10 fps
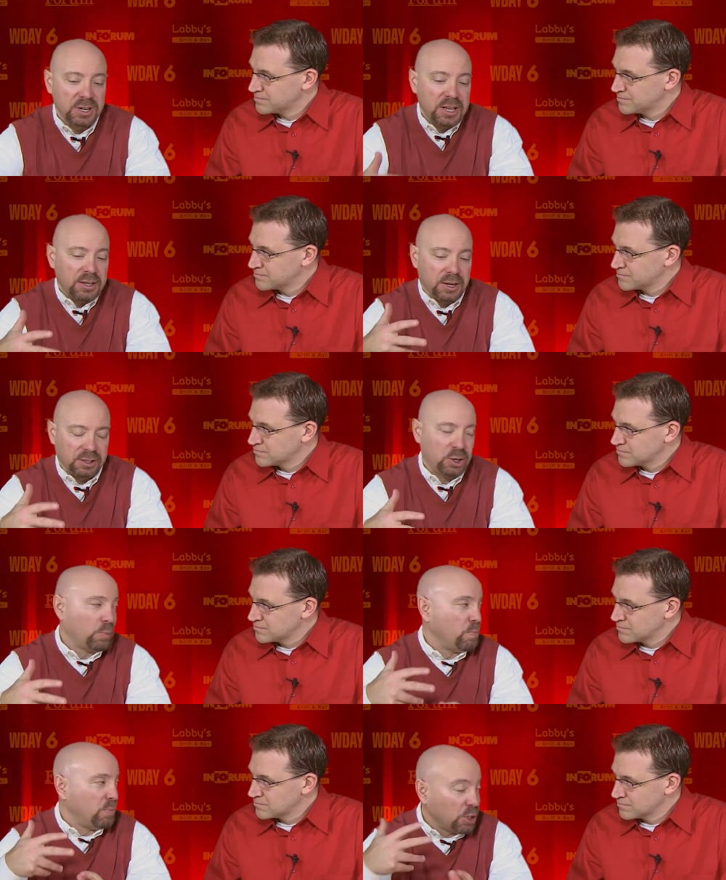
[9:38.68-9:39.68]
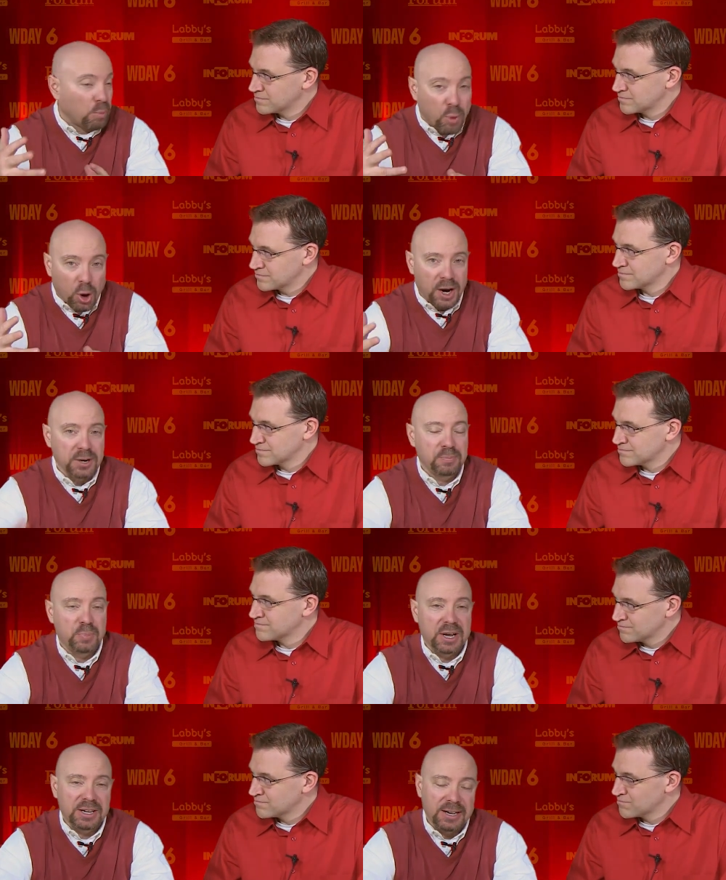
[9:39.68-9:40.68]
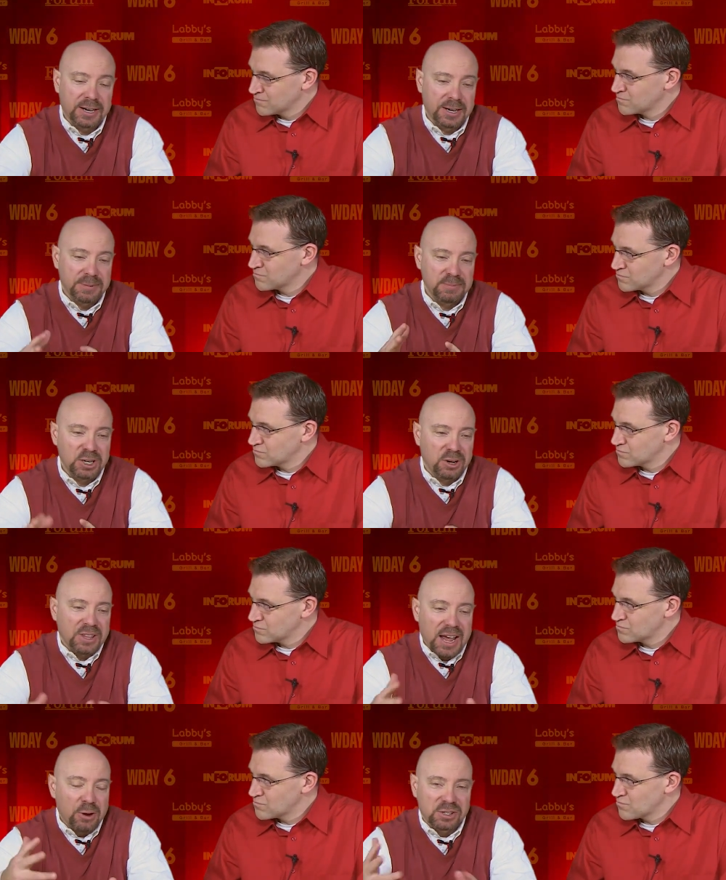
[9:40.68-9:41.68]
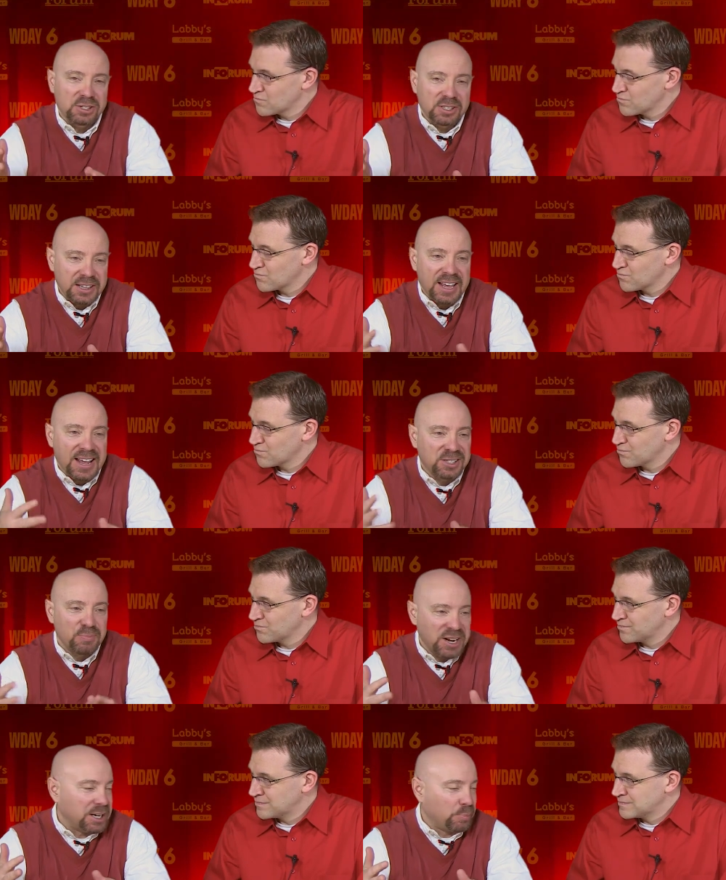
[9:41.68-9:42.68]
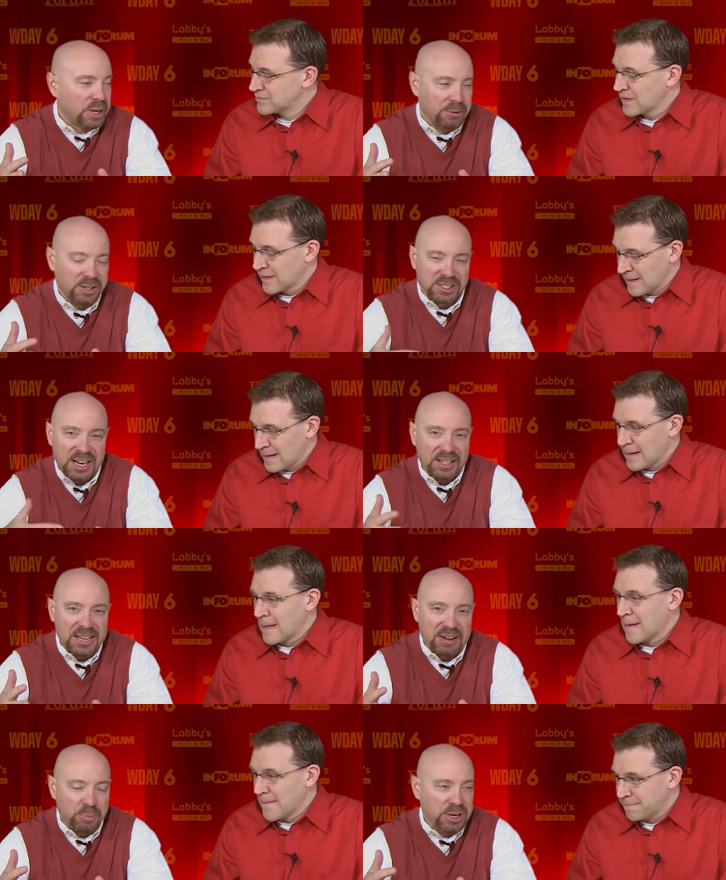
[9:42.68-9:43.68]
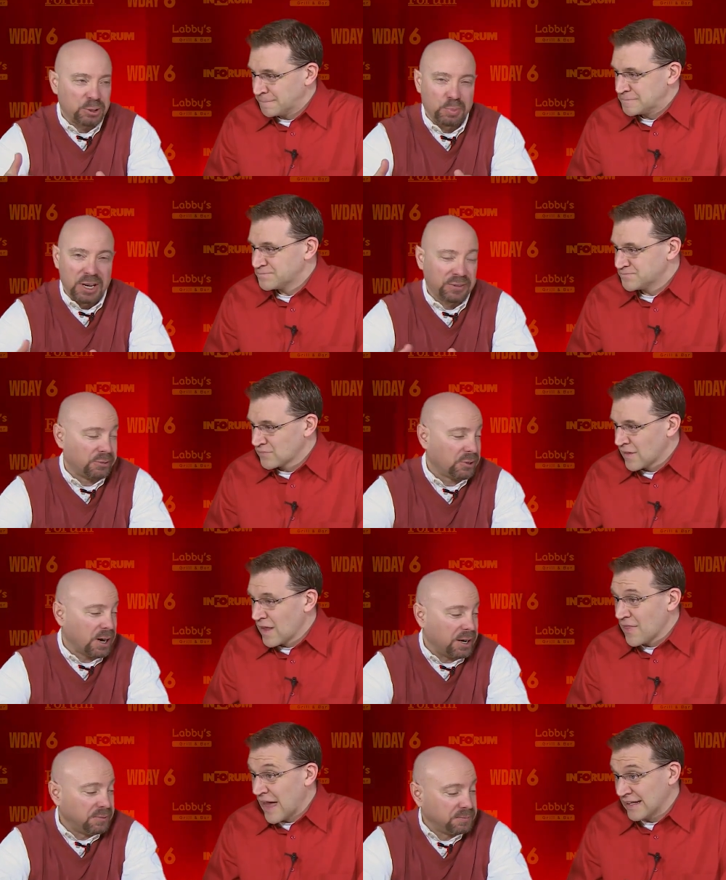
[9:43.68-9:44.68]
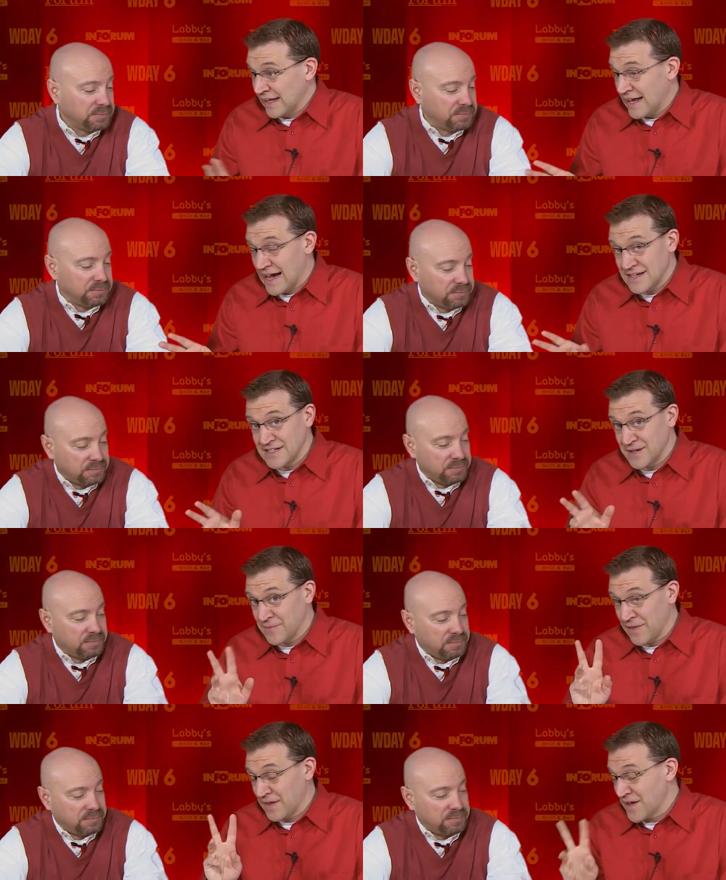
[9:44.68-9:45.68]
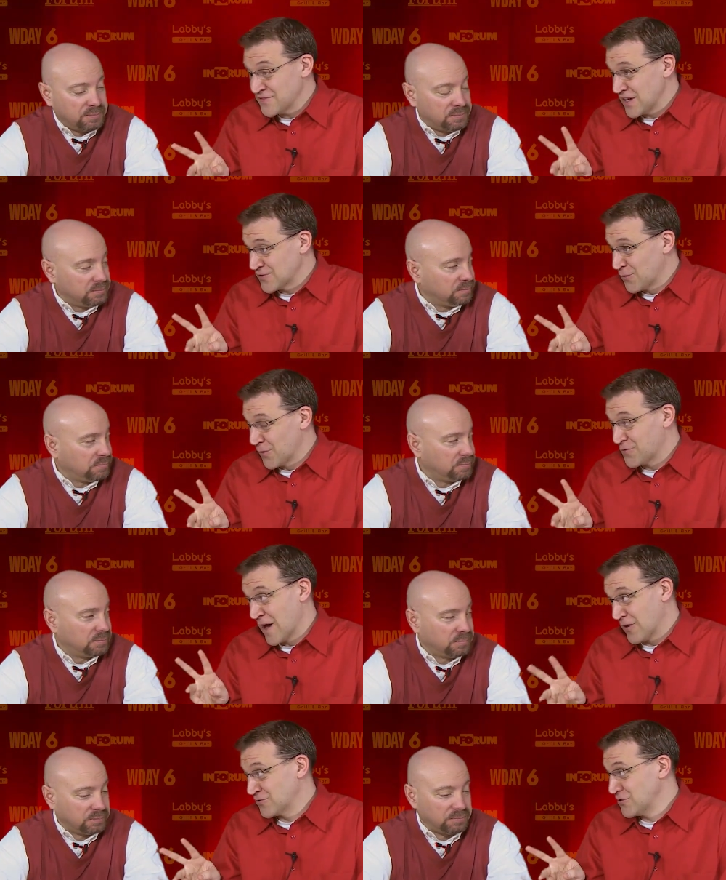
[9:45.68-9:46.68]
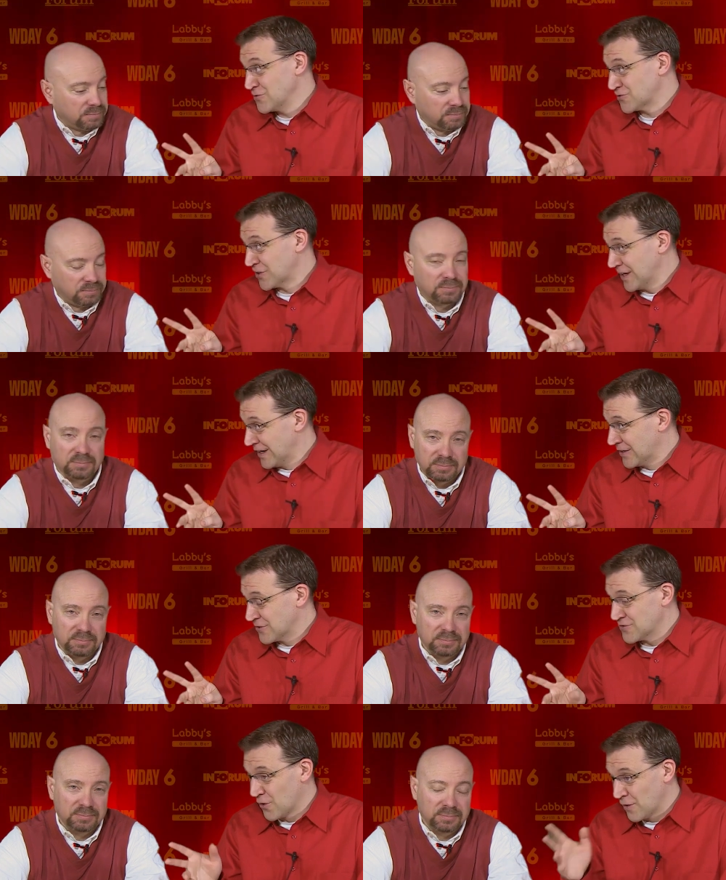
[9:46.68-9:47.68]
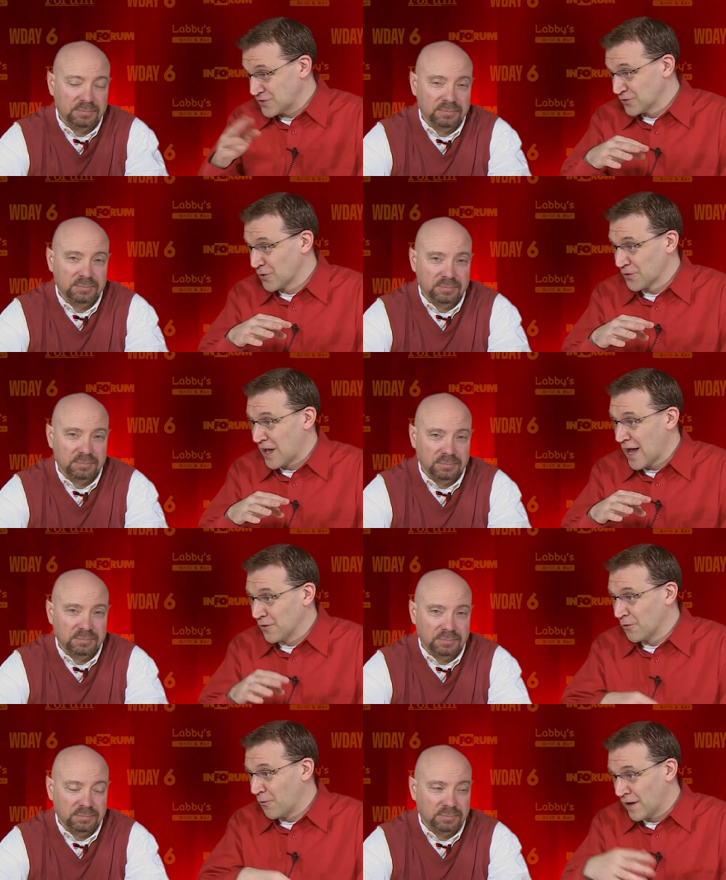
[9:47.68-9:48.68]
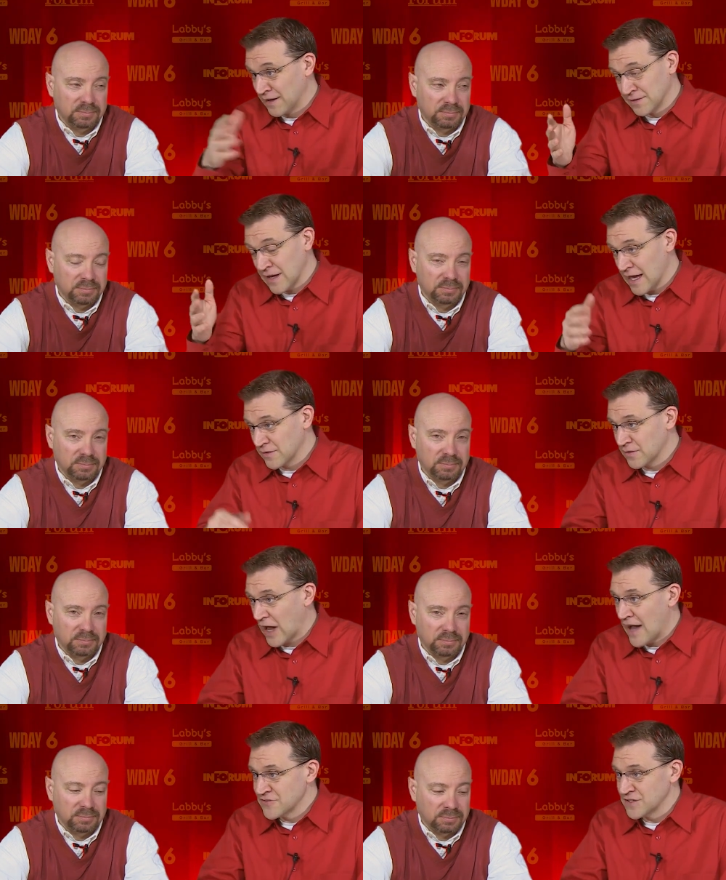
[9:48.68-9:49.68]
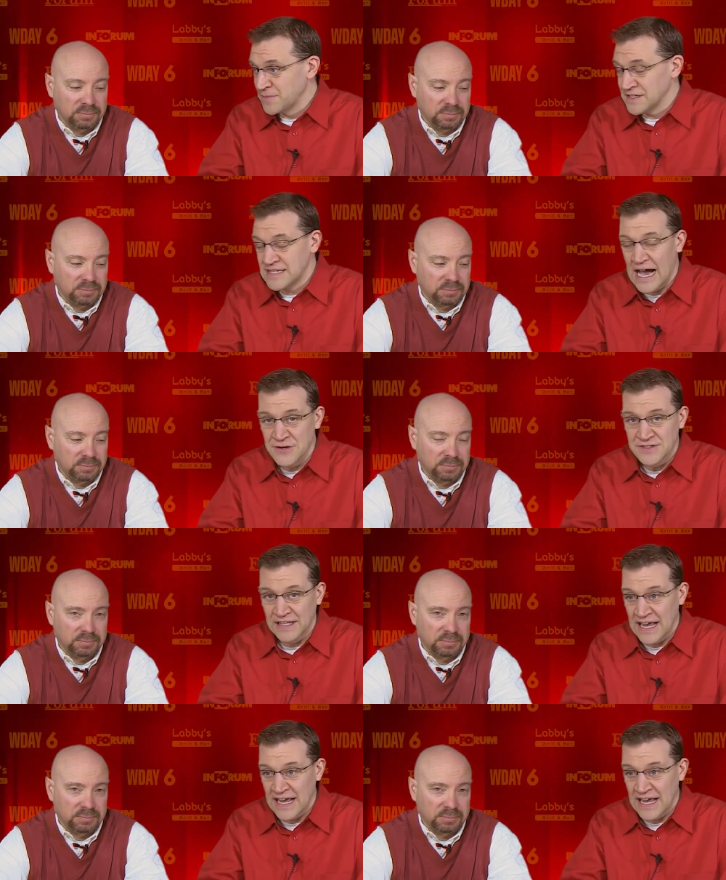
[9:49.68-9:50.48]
Speaker 1: but a little little more. But, uh, you know, they always, they had some money to play with. It's not like everybody was paying a full ride.
Speaker 2: That Lehigh team made the FCS quarterfinals two straight years, mm -hmm. though. Went to Northern Iowa and won and, and obviously beat Towson